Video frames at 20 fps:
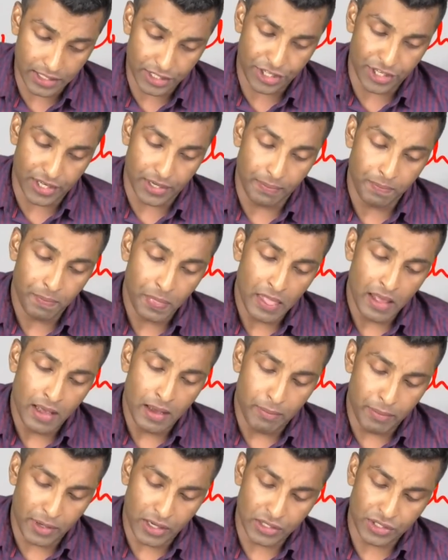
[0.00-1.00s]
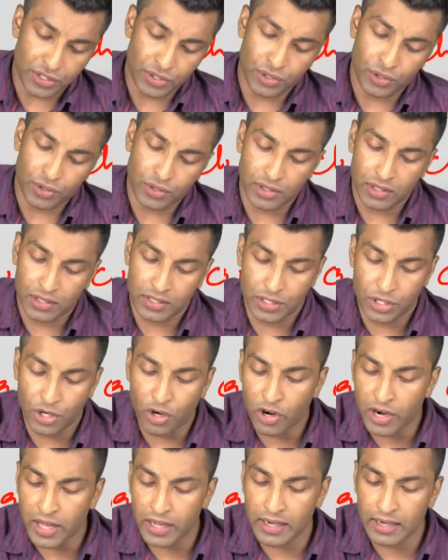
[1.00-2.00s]
suggestion, because
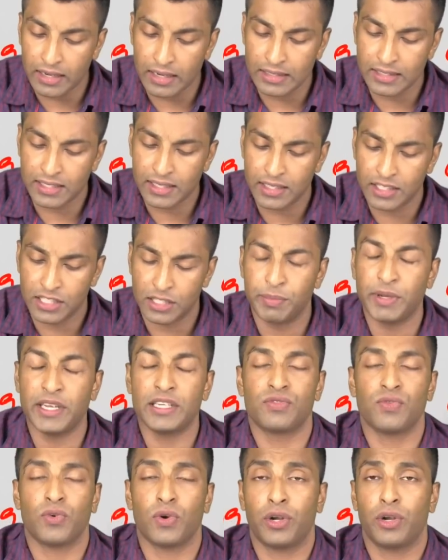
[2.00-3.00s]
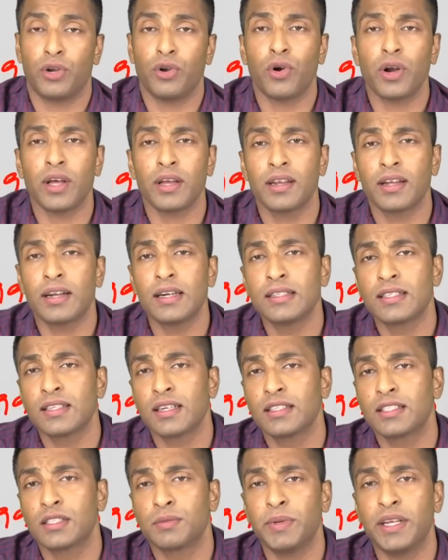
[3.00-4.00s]
this non-agriculturist means what?
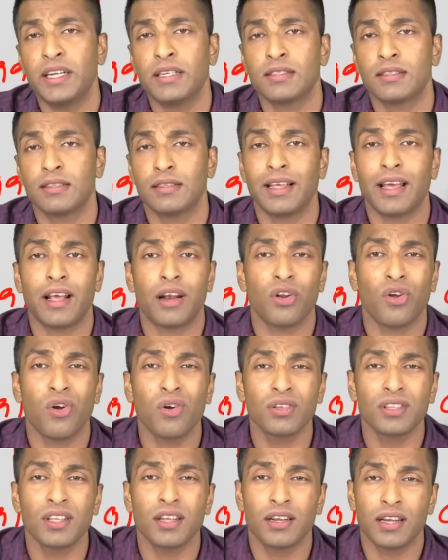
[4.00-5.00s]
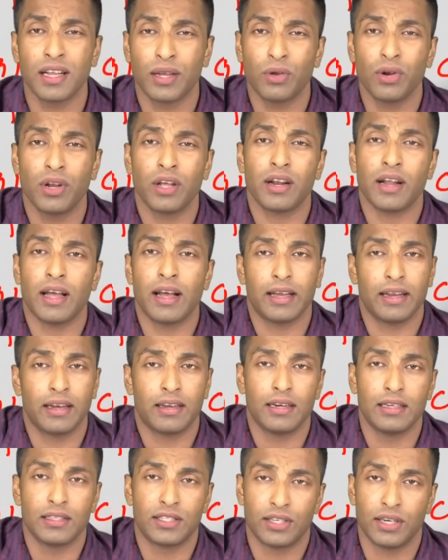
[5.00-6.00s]
Non-agriculturist means they are not the regular
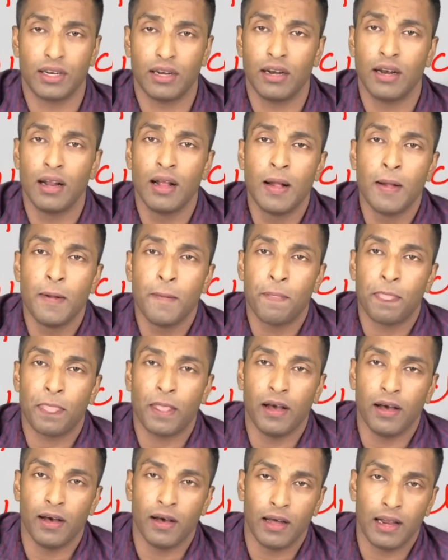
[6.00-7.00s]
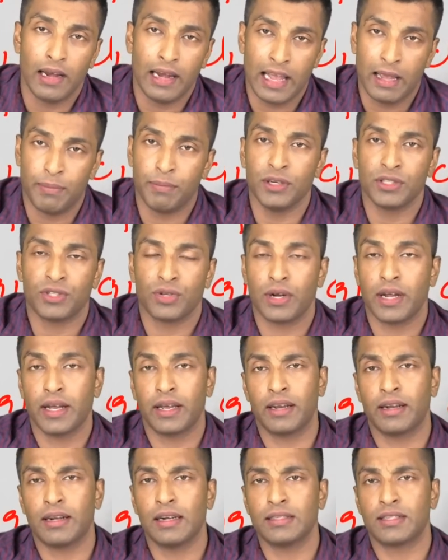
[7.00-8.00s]
agricultural
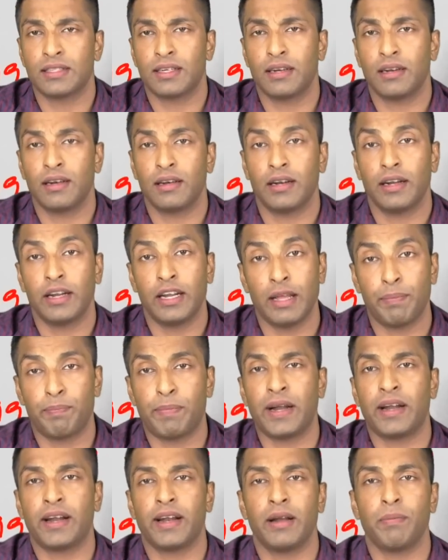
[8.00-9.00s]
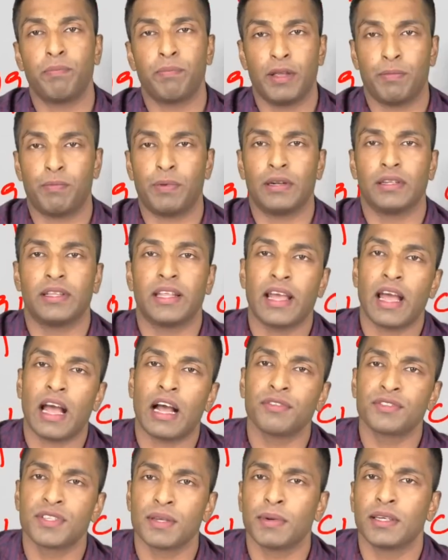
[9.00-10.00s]
laborers or agricultural dependent
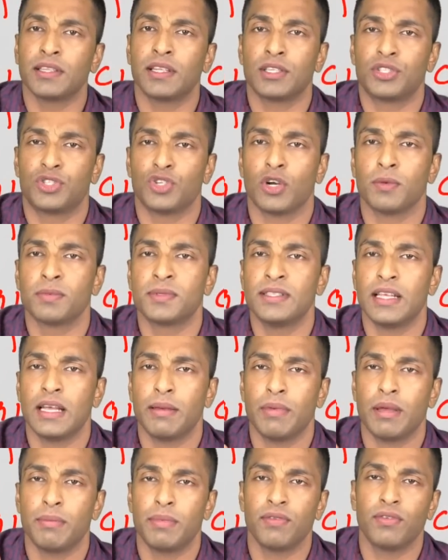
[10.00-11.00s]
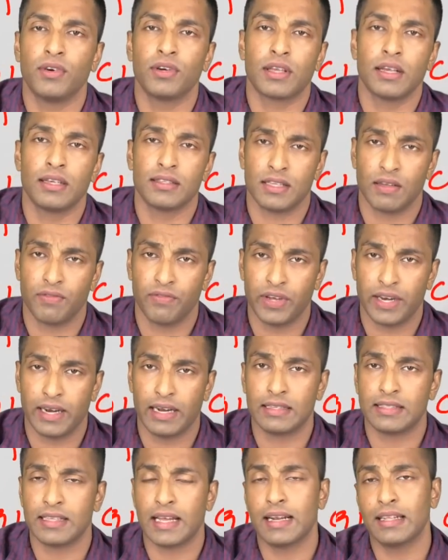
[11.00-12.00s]
people. They have some other jobs, they may be working
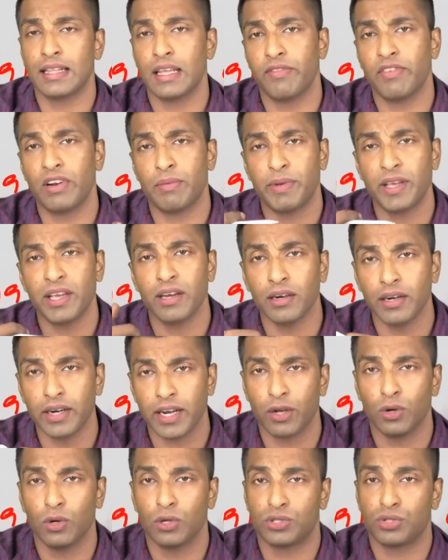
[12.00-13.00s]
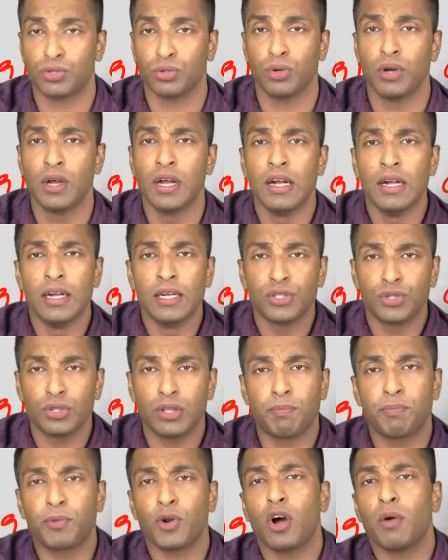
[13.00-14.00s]
somewhere else, and they will be earning also.
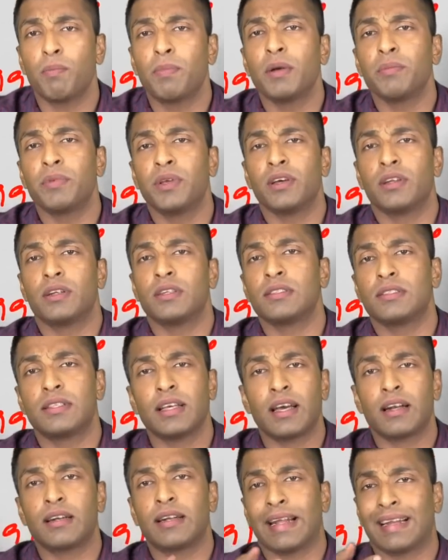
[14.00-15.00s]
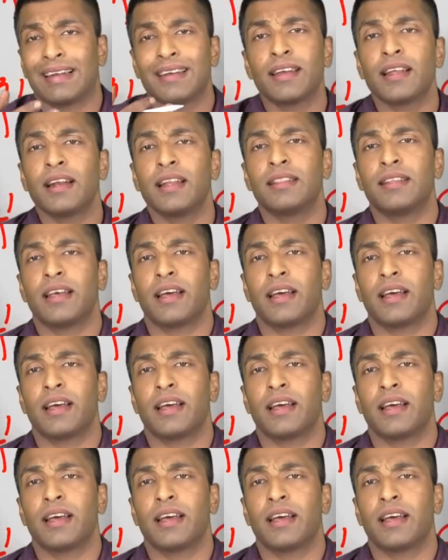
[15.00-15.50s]
So the problem here is they are